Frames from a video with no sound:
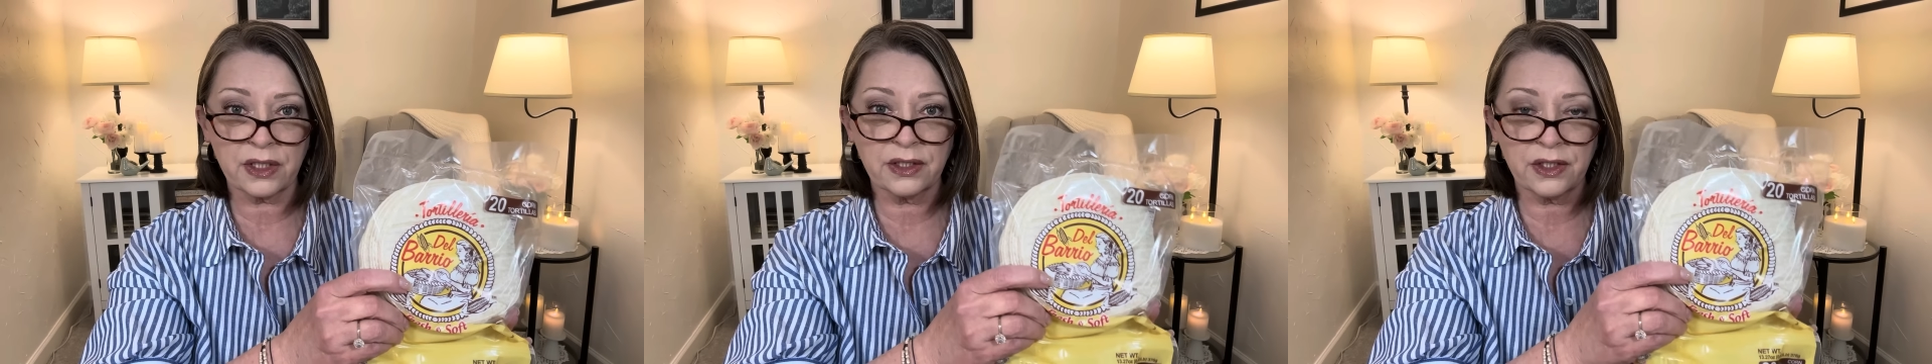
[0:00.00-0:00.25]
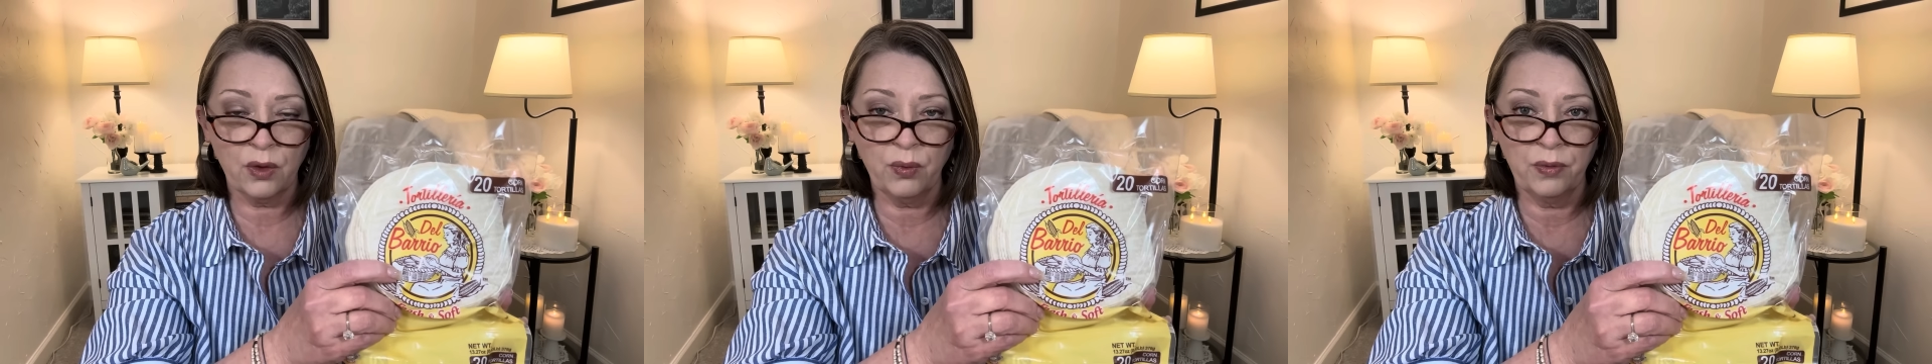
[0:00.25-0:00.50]

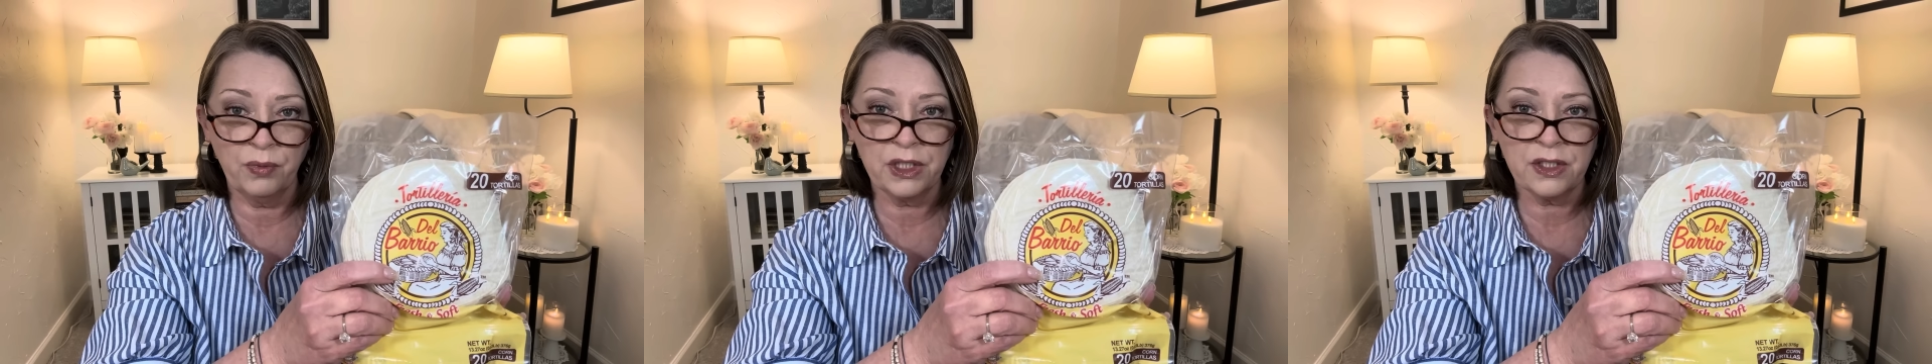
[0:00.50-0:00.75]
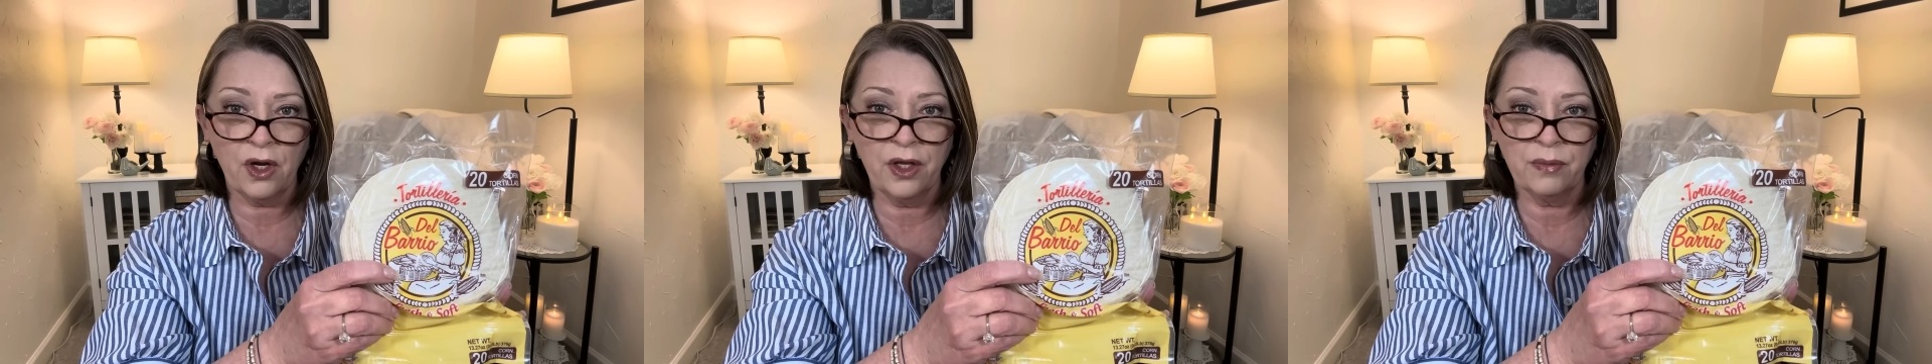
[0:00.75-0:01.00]
So when we
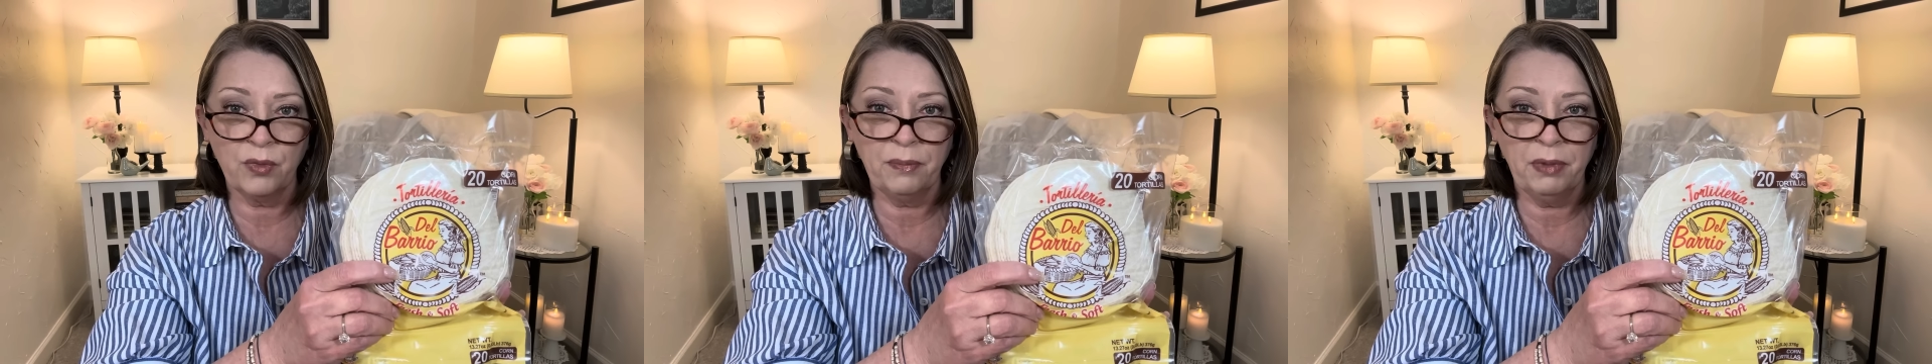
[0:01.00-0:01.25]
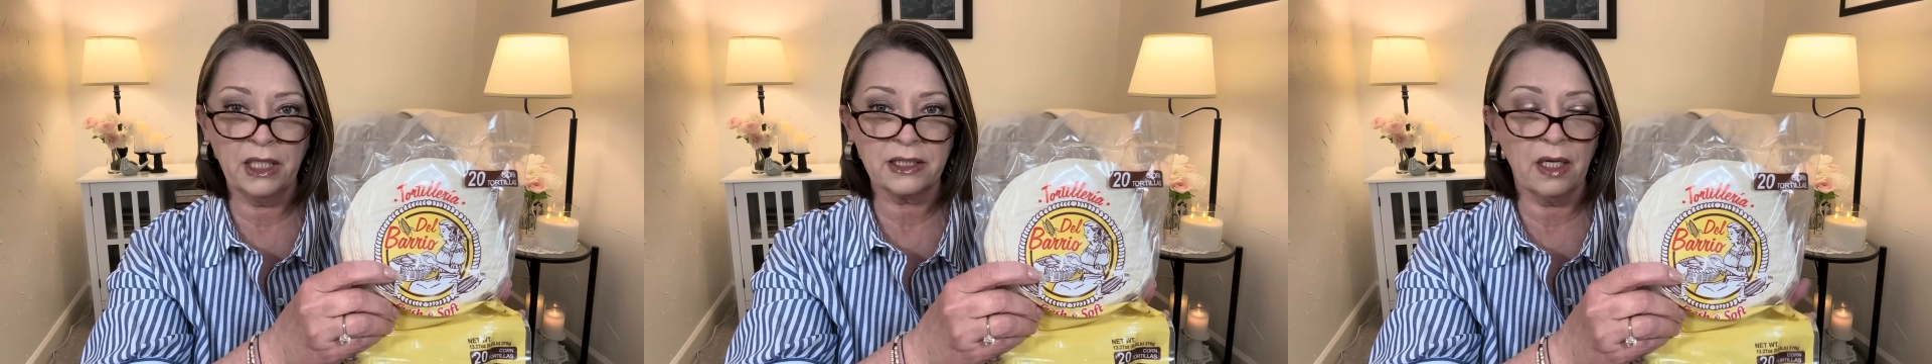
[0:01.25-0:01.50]
saw them, we
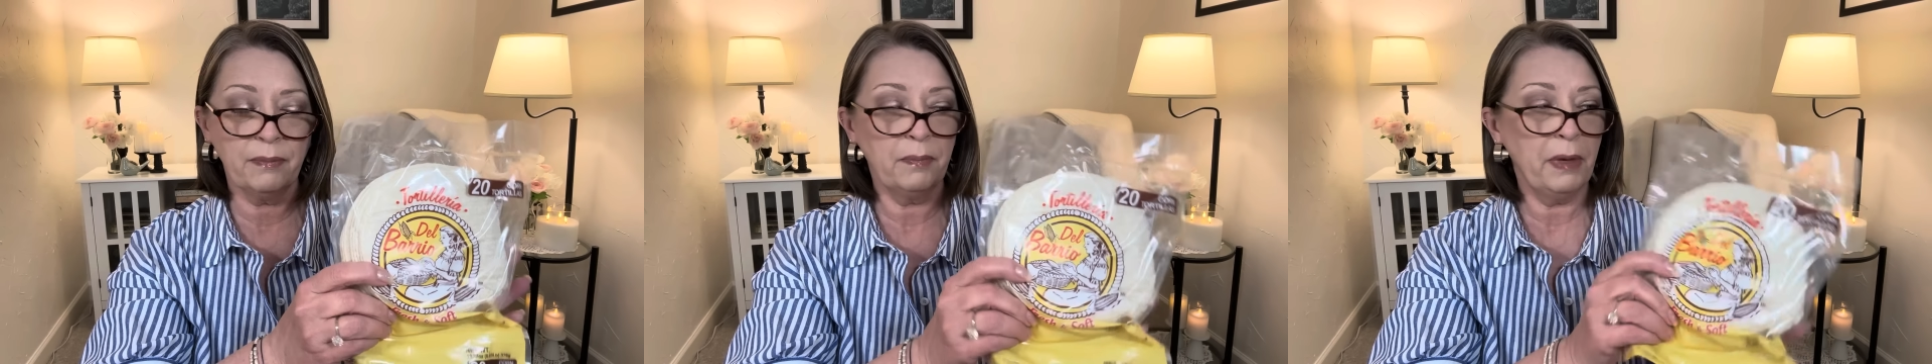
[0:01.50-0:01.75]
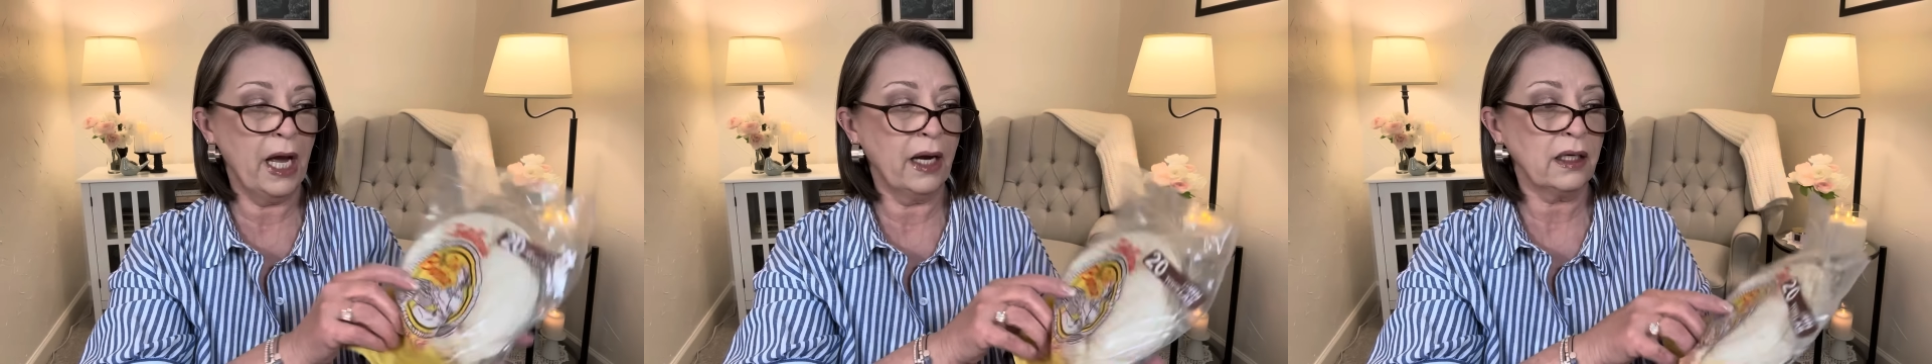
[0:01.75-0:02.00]
picked up a
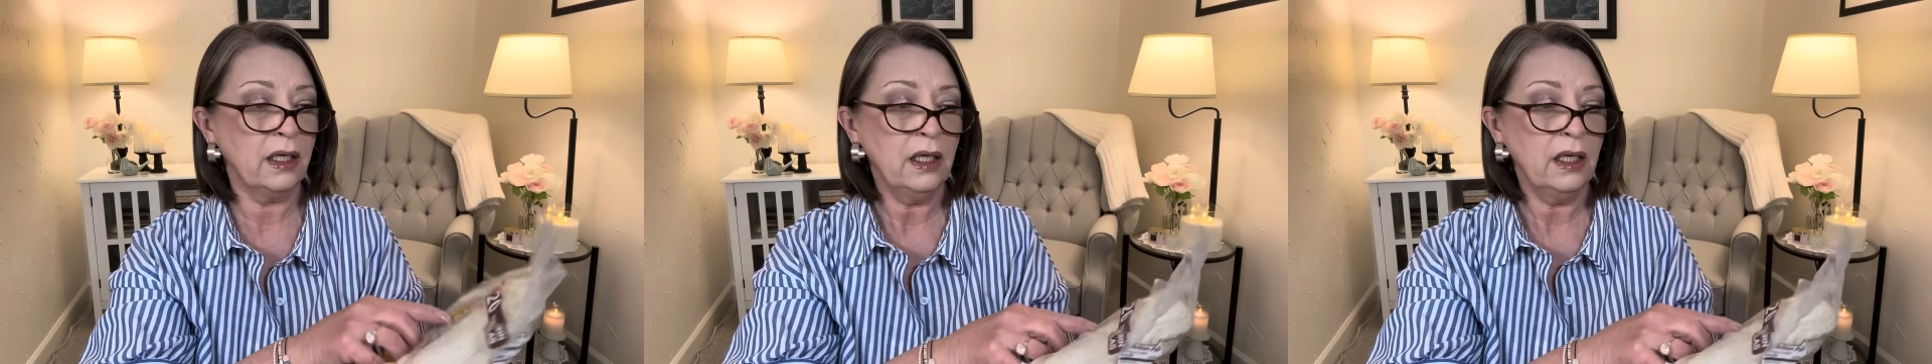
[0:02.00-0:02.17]
pack.